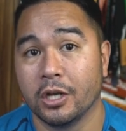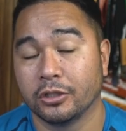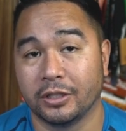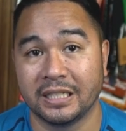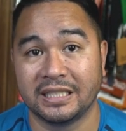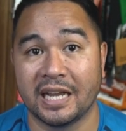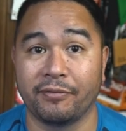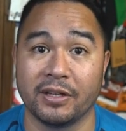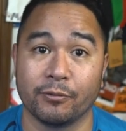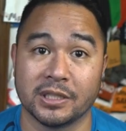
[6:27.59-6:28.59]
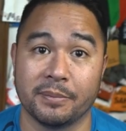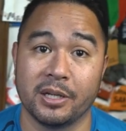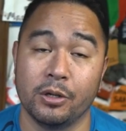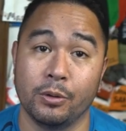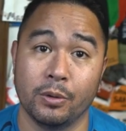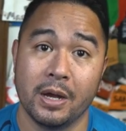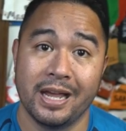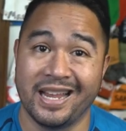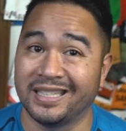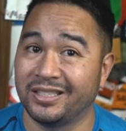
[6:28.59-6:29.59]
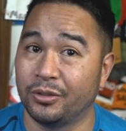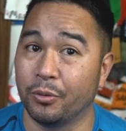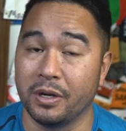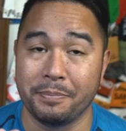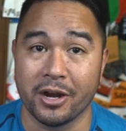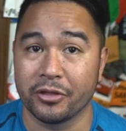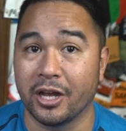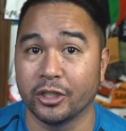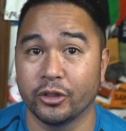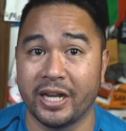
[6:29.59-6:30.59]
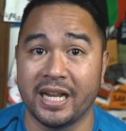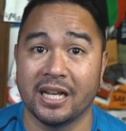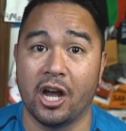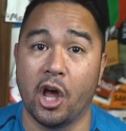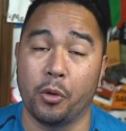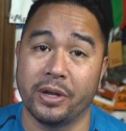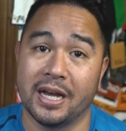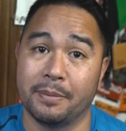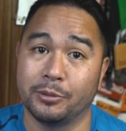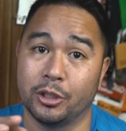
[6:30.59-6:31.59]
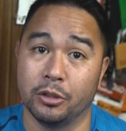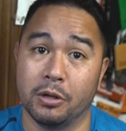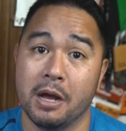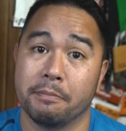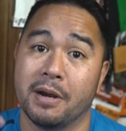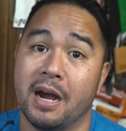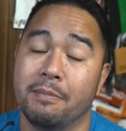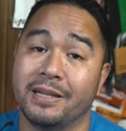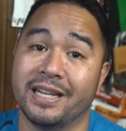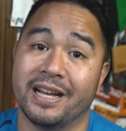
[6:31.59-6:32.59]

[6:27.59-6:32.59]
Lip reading: So this is definitely for somebody who is doing marathon training all the way up to probably